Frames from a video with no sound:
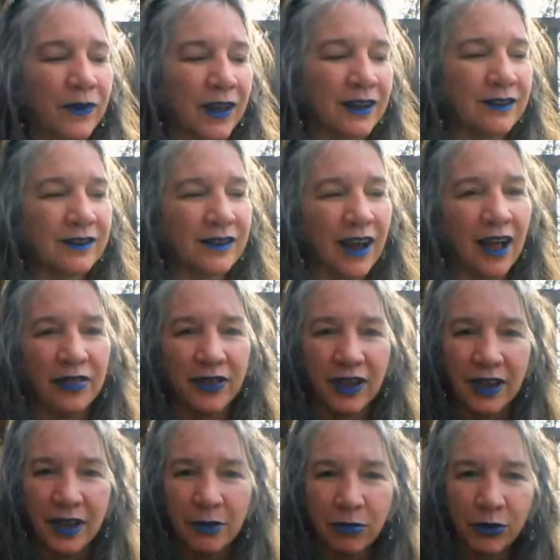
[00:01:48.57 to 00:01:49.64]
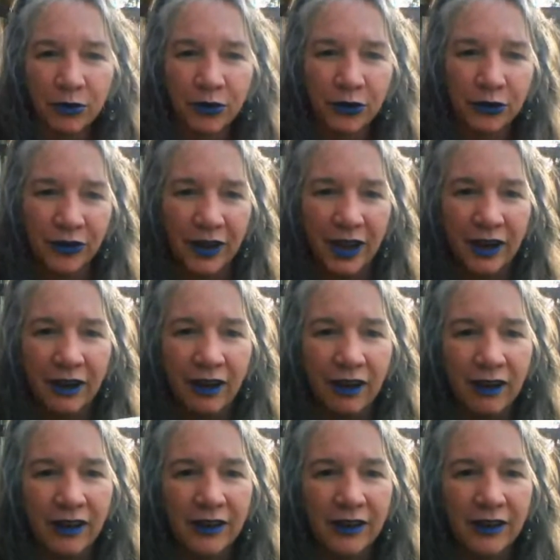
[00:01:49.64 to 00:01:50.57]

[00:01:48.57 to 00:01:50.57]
and it's got the Peruvian